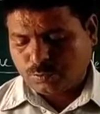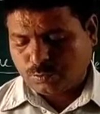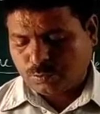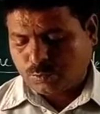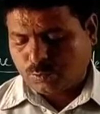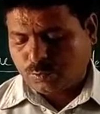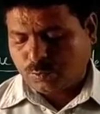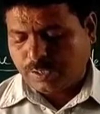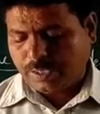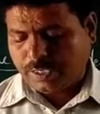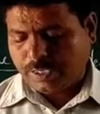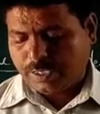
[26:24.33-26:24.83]

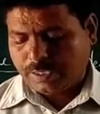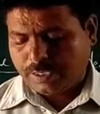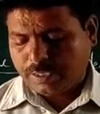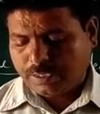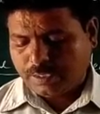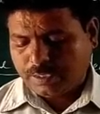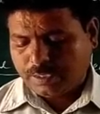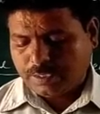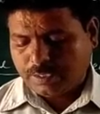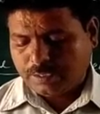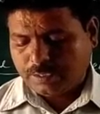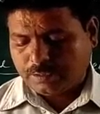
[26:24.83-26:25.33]

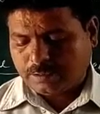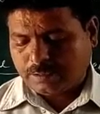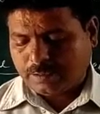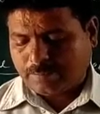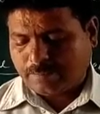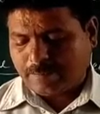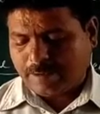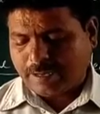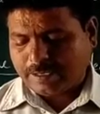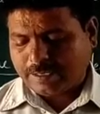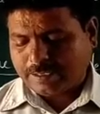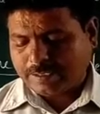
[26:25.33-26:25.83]
Today, the
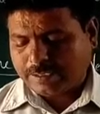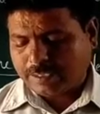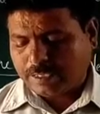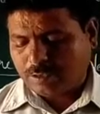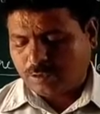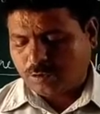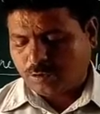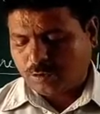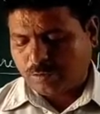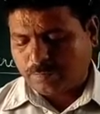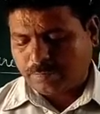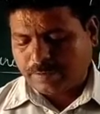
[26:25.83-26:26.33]

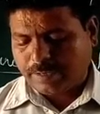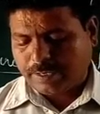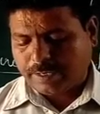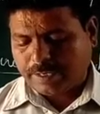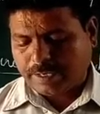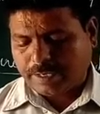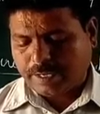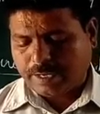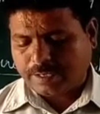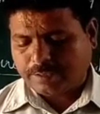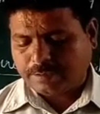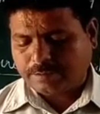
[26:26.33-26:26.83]
Maharashtra
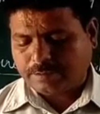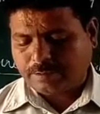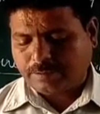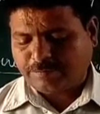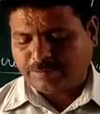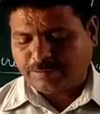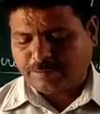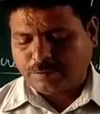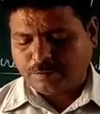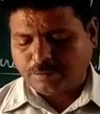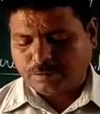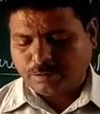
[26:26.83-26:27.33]
government has the
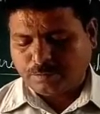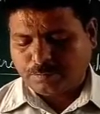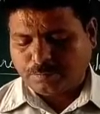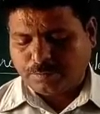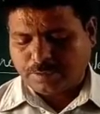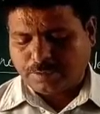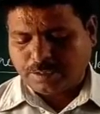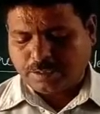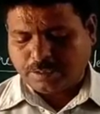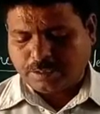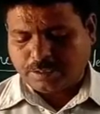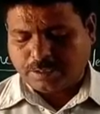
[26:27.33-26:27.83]
fellowship
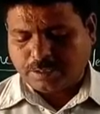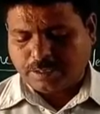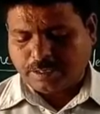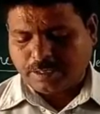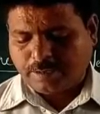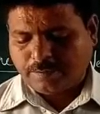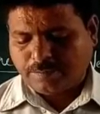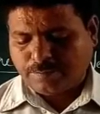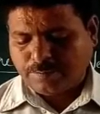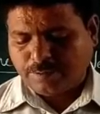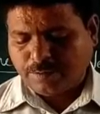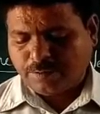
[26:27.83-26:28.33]
in her
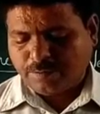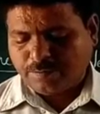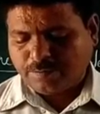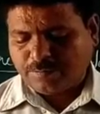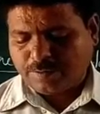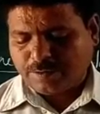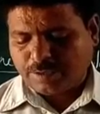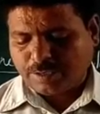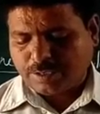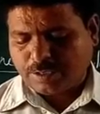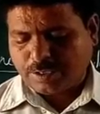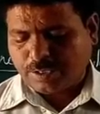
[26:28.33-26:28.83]
name
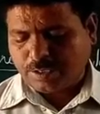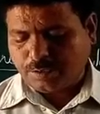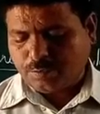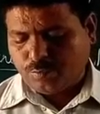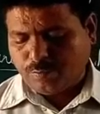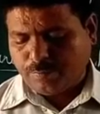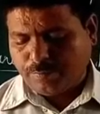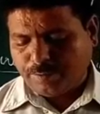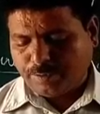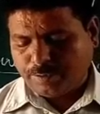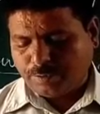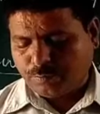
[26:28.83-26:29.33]
for a young
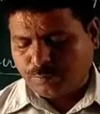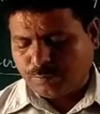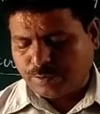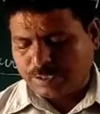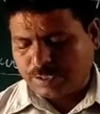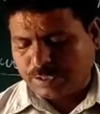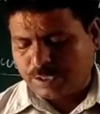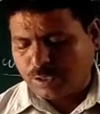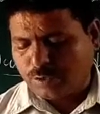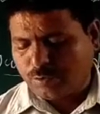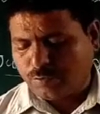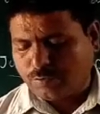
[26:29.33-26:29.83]
woman
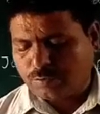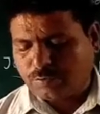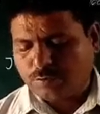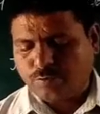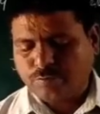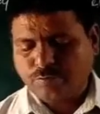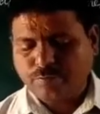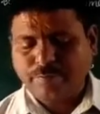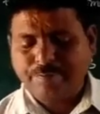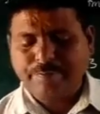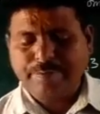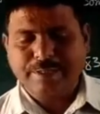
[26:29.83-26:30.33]
working on the
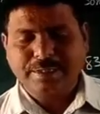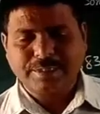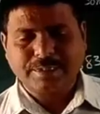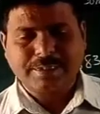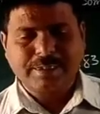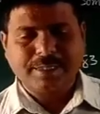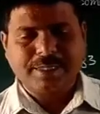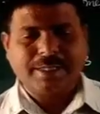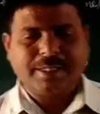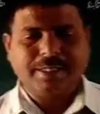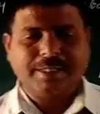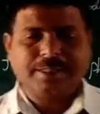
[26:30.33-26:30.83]
women's
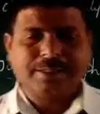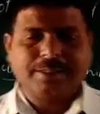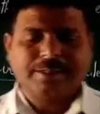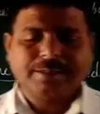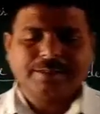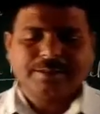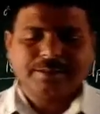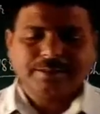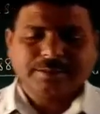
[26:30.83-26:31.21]
health.